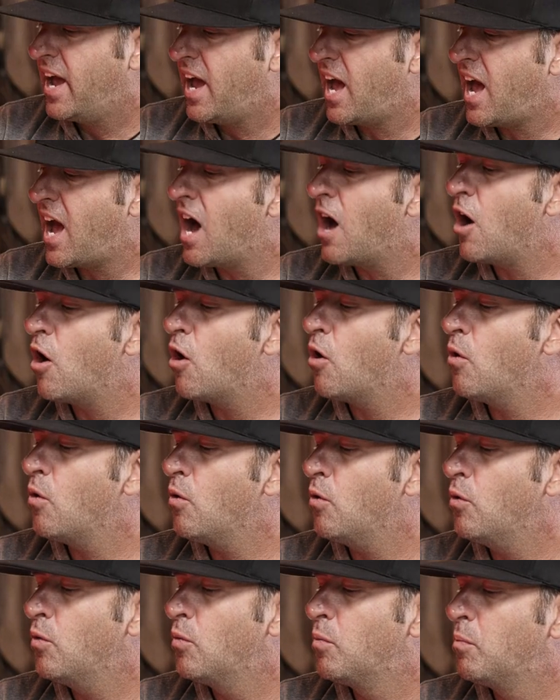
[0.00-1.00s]

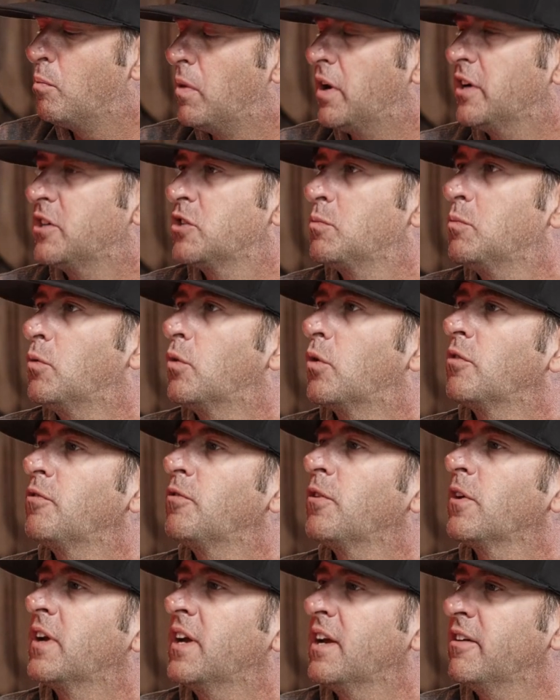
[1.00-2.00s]
how much more
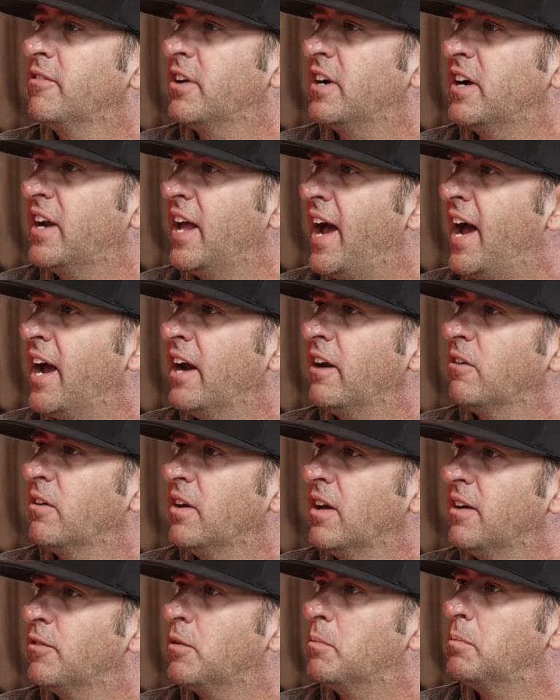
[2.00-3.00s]
forgiving and
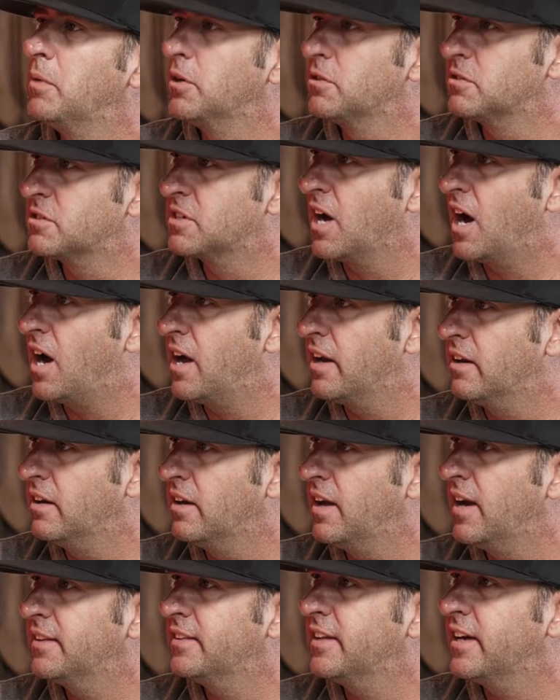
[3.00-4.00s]
accurate have the bows
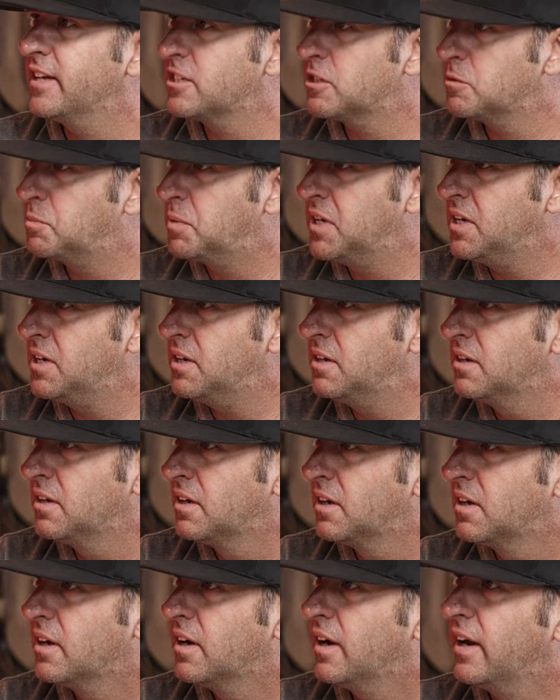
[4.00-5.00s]
gotten at that speed,
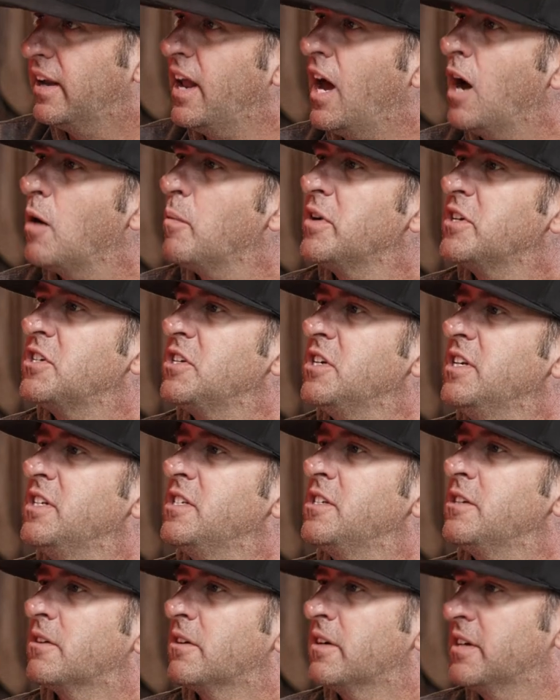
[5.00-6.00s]
and how much
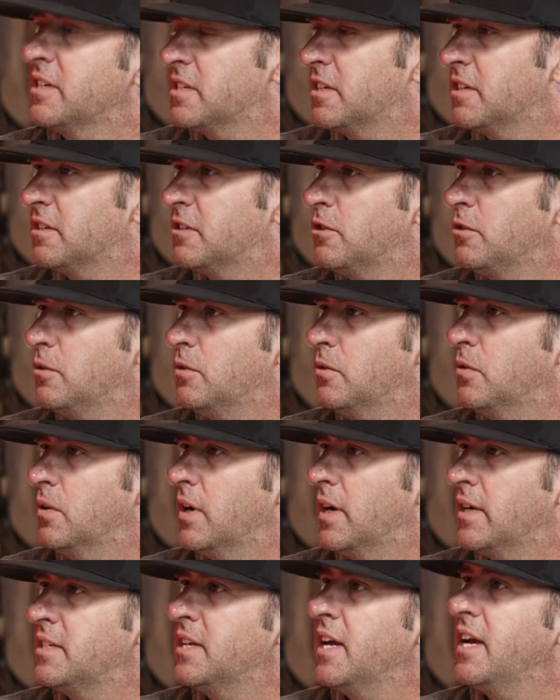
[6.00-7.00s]
easier is it to
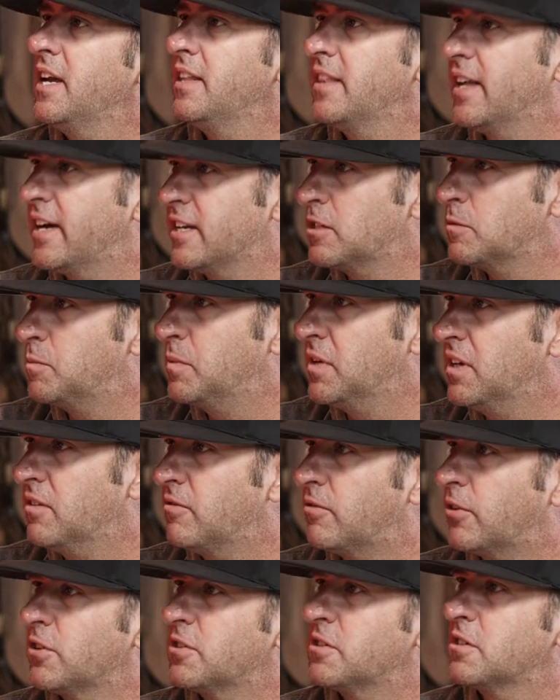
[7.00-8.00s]
attain that
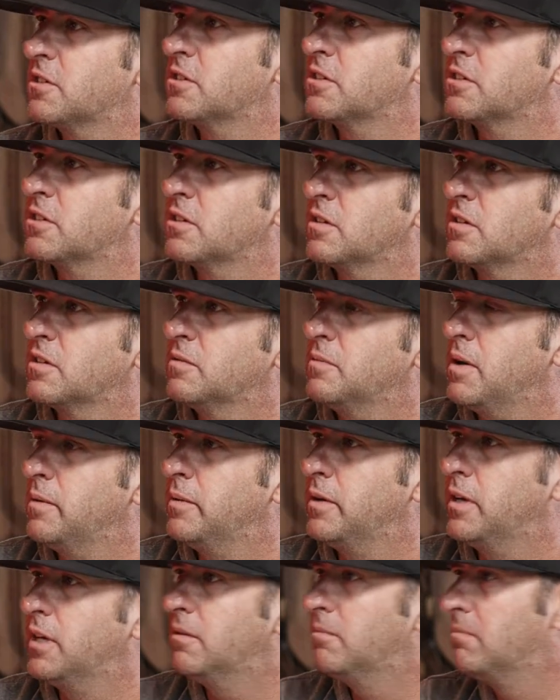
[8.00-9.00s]
speed versus
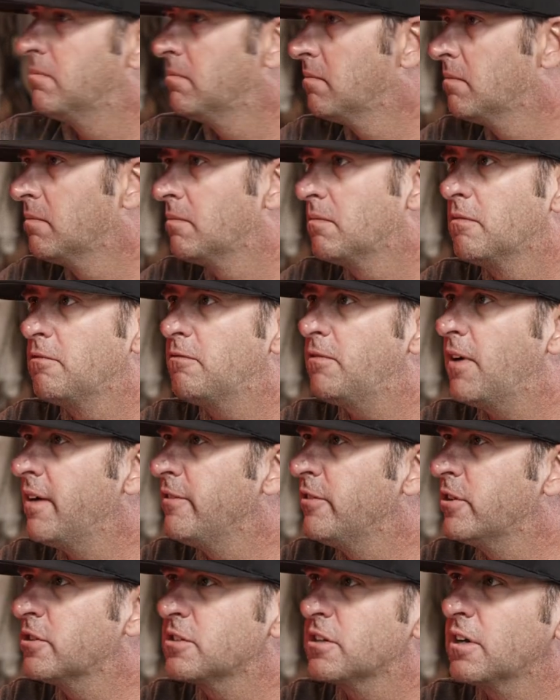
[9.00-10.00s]
maybe
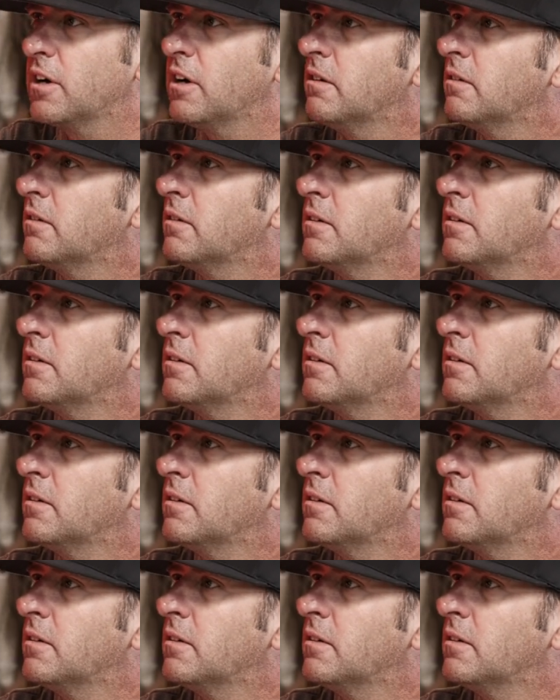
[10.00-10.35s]
5 years ago?